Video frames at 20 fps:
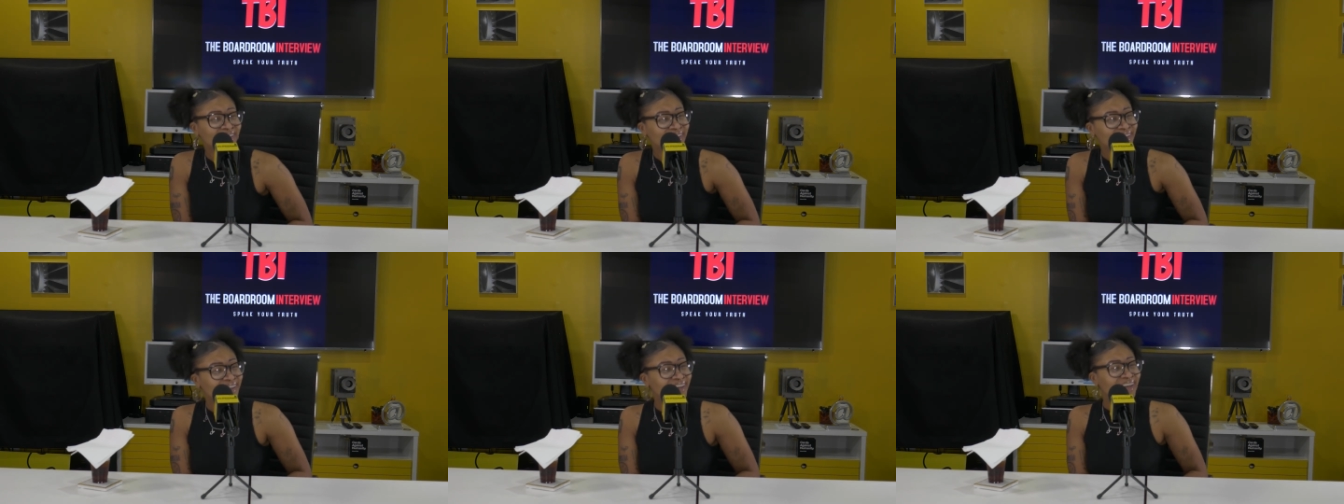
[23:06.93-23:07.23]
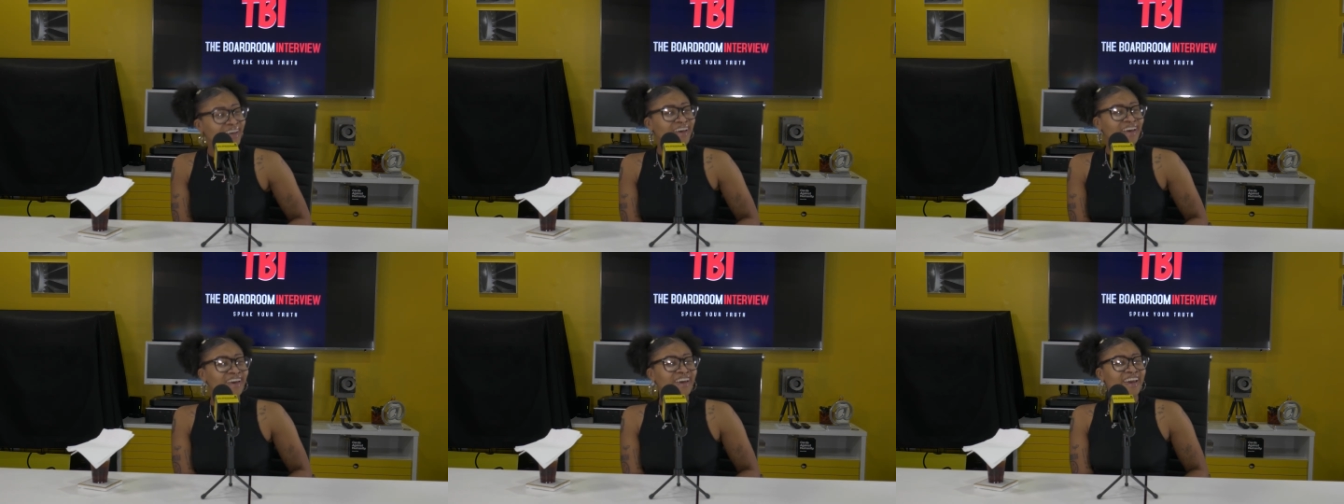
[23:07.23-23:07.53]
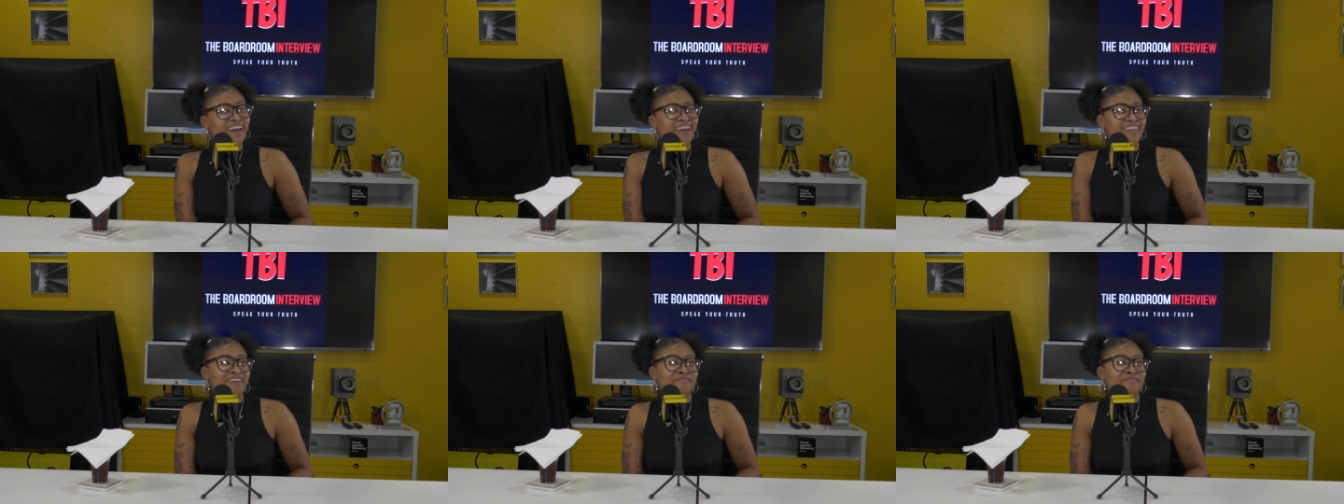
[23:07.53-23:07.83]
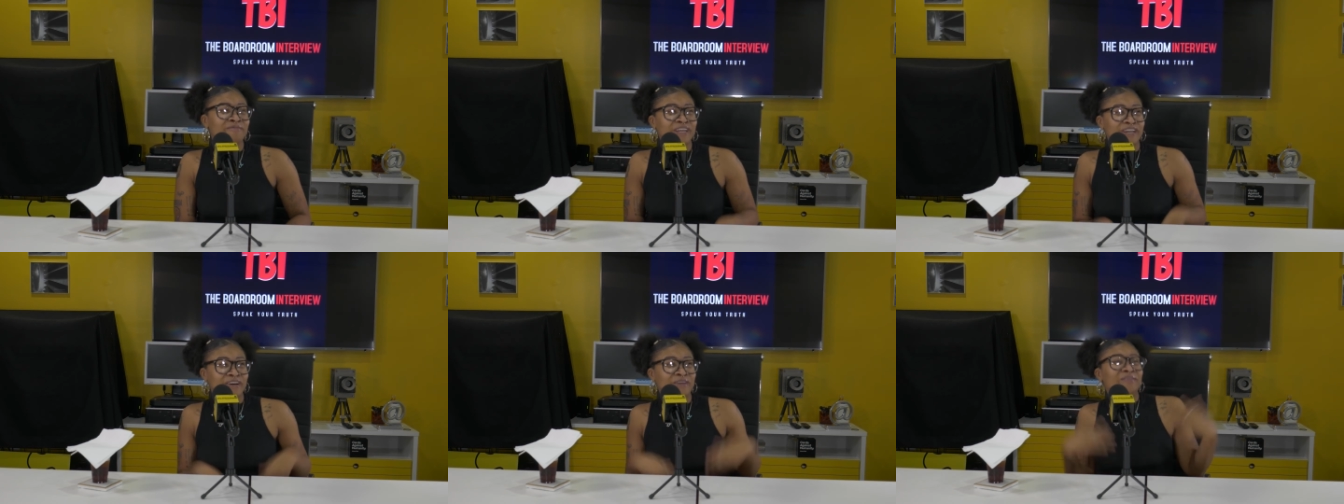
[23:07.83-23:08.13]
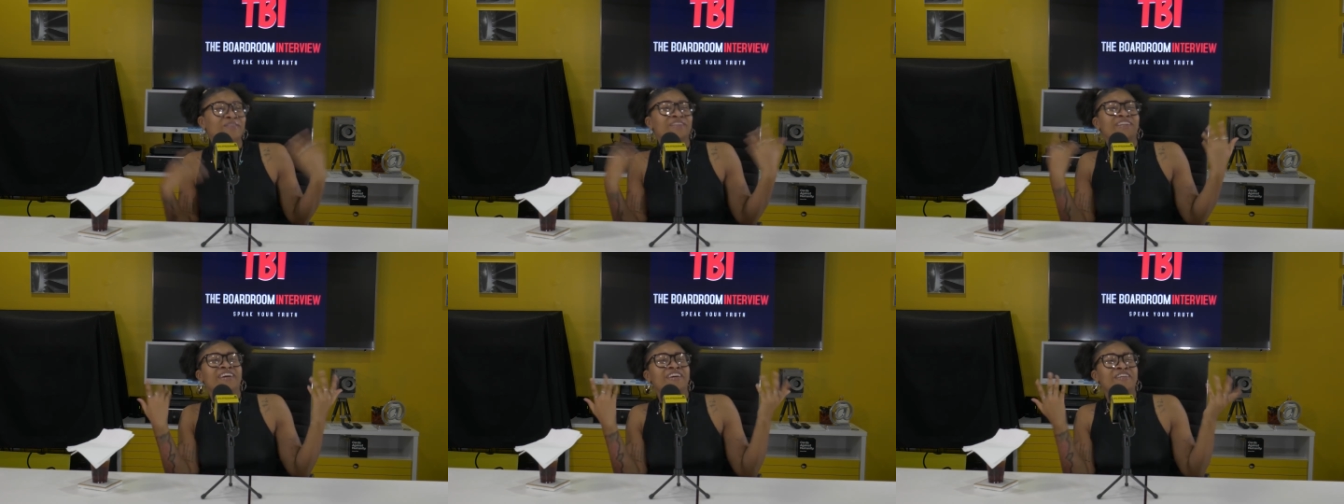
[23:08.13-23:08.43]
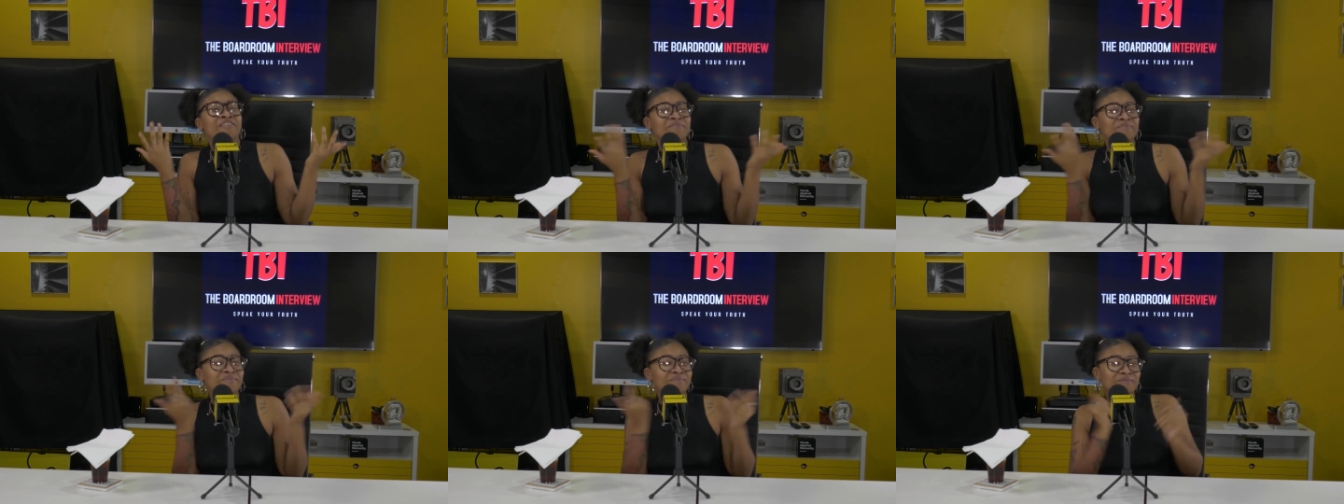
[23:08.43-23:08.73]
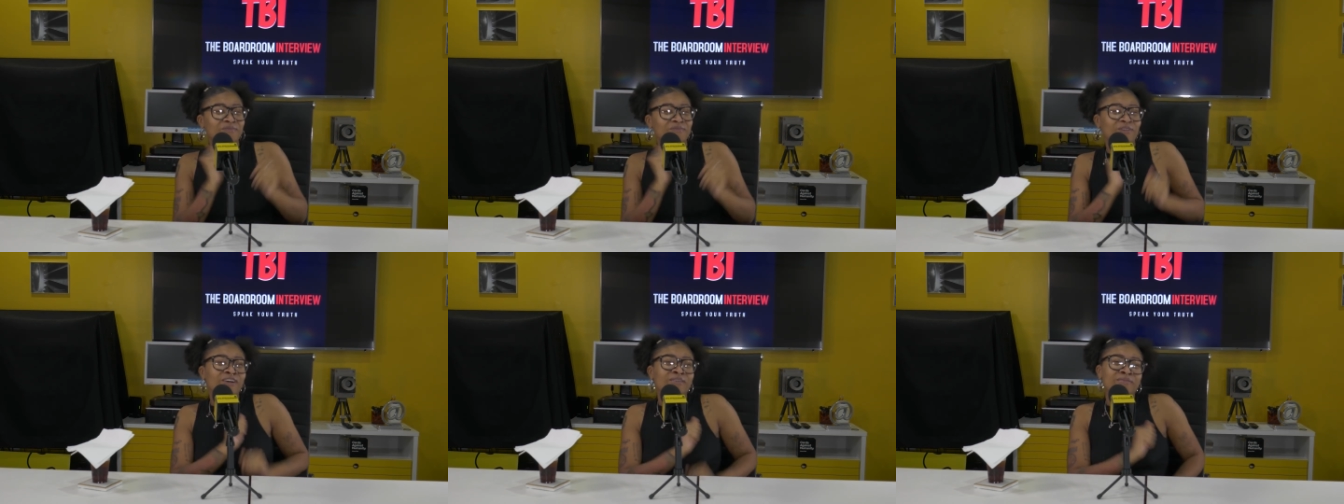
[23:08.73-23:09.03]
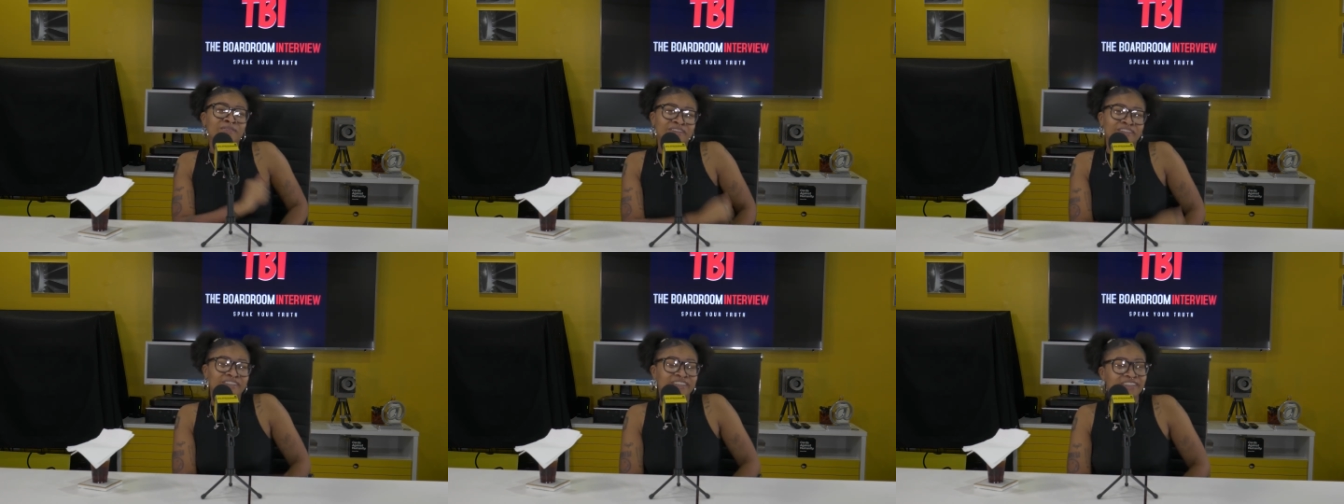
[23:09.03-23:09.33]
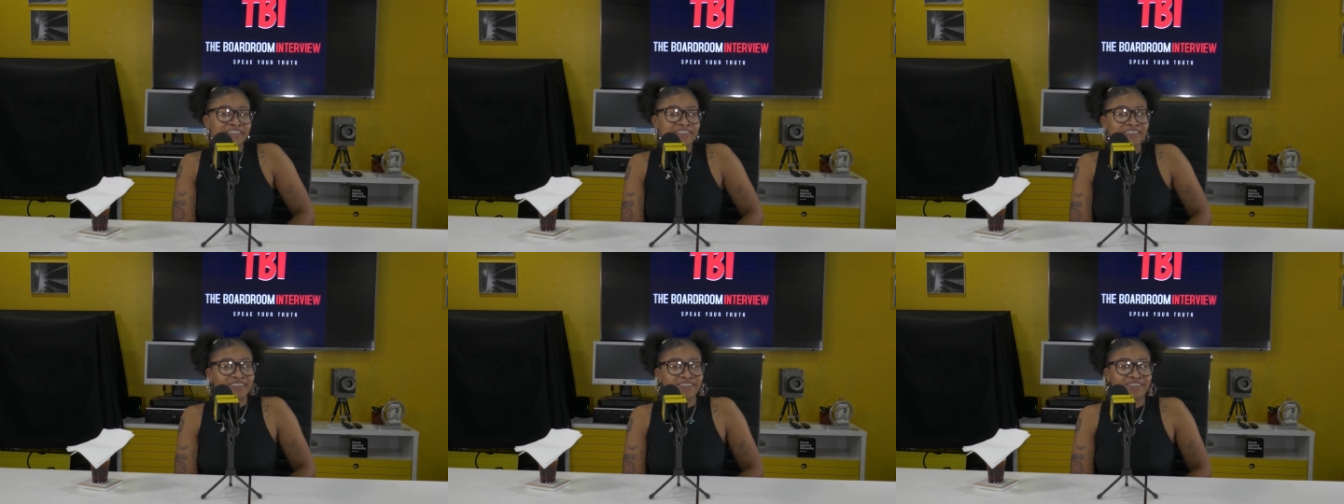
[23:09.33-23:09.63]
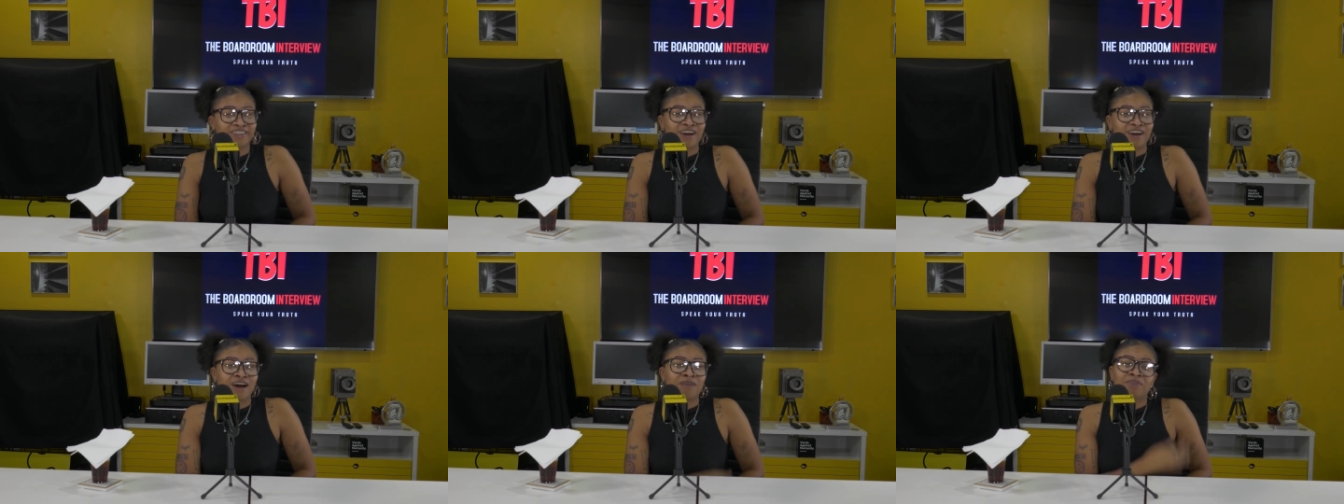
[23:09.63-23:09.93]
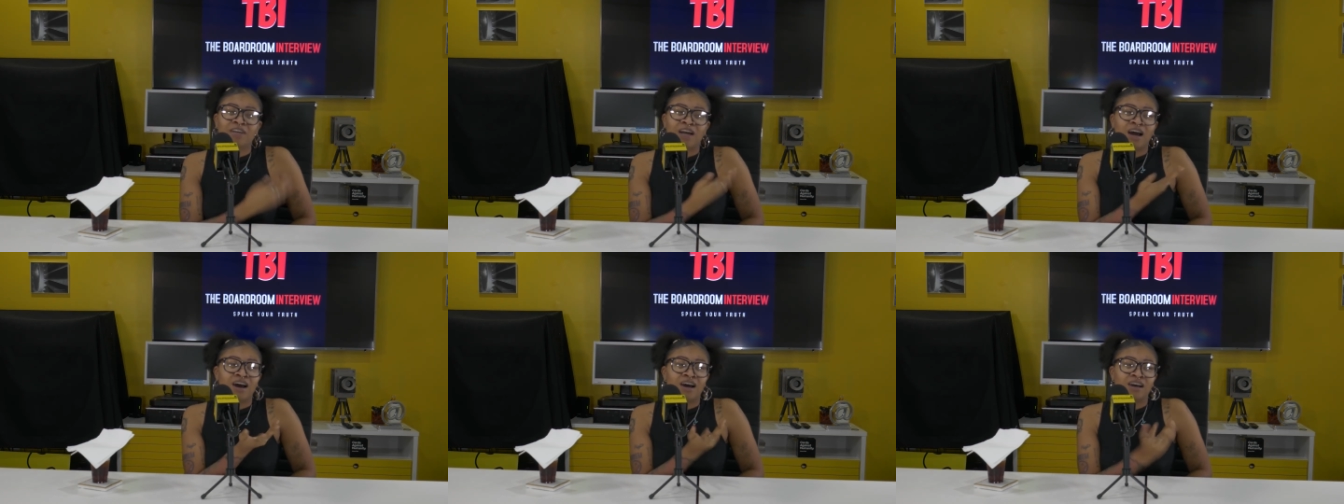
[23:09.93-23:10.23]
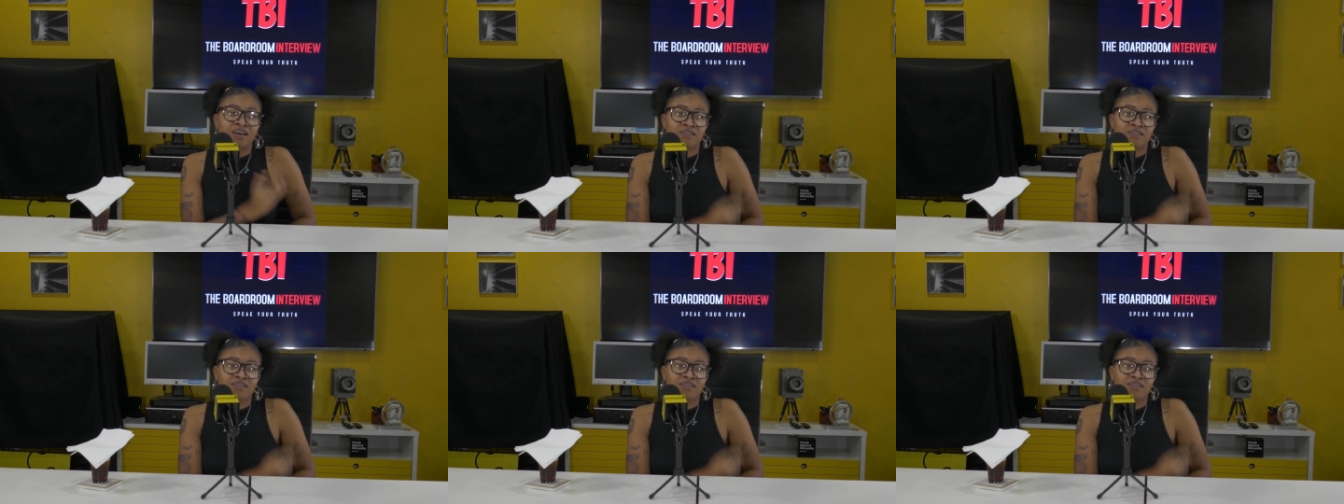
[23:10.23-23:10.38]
Oh my God. And I'm like, oh, the name, Wahlburger. Yeah, I'll be hot.